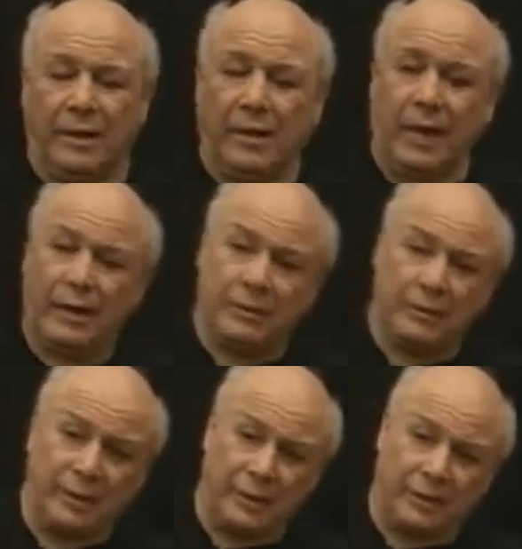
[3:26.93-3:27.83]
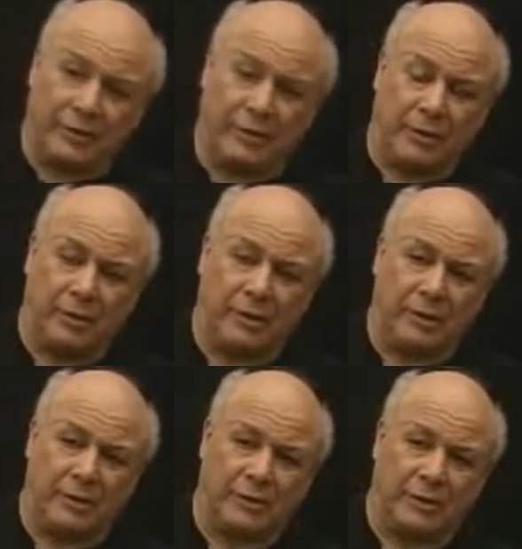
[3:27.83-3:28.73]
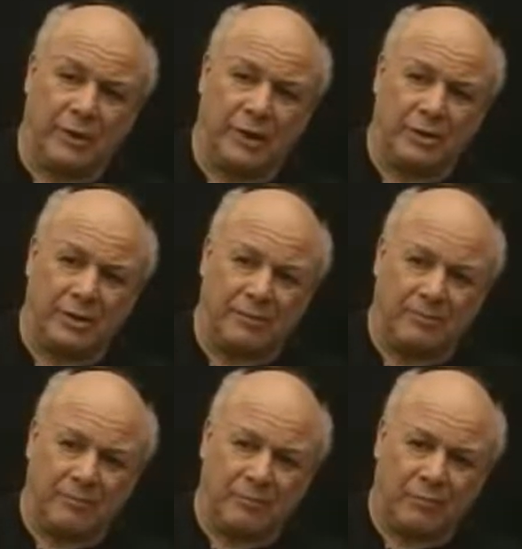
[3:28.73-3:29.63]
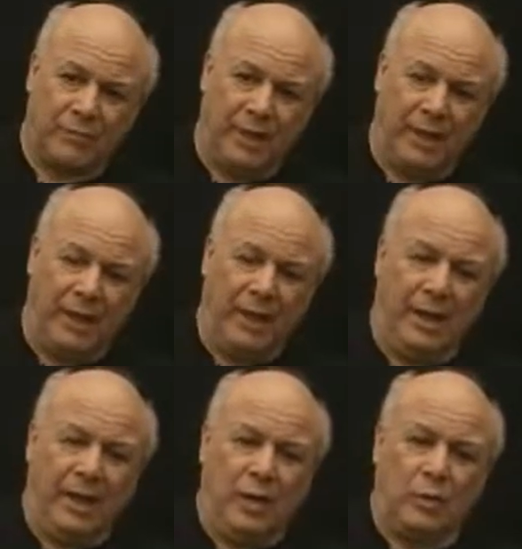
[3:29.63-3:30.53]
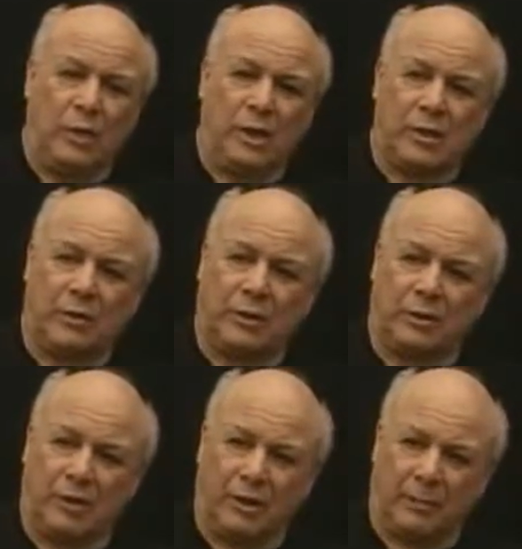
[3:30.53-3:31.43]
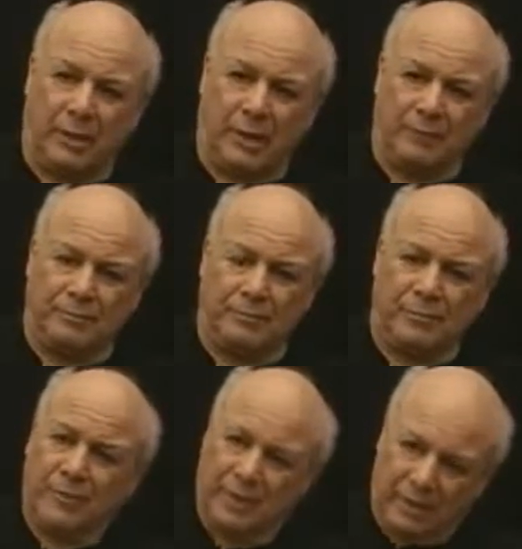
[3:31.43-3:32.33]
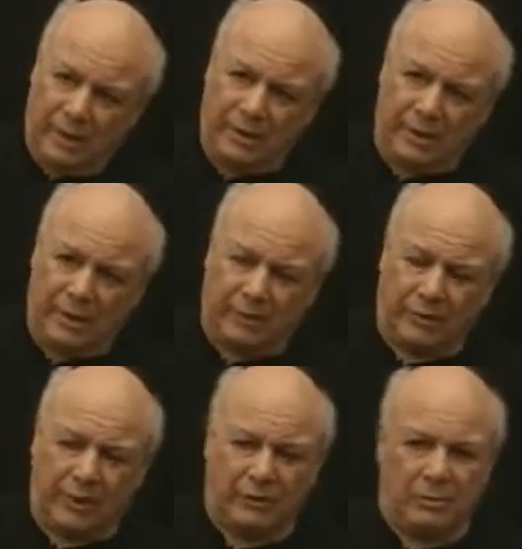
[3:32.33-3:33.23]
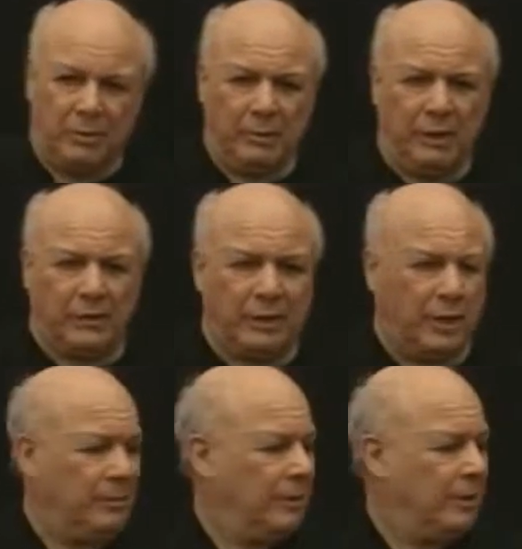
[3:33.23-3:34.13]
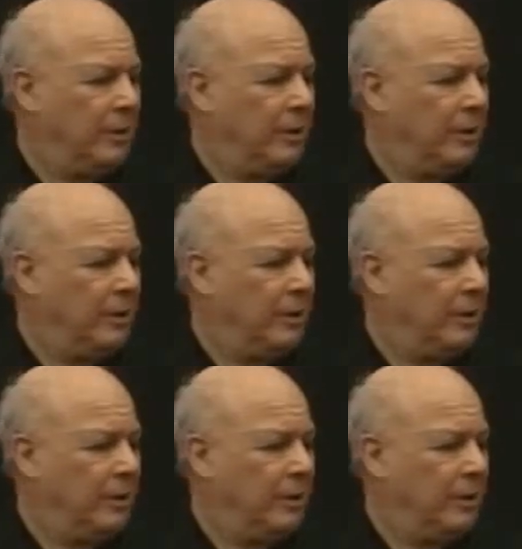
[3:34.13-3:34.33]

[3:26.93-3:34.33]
now you're running into something called intonation, which we'll talk about in the next lesson. But in the meantime,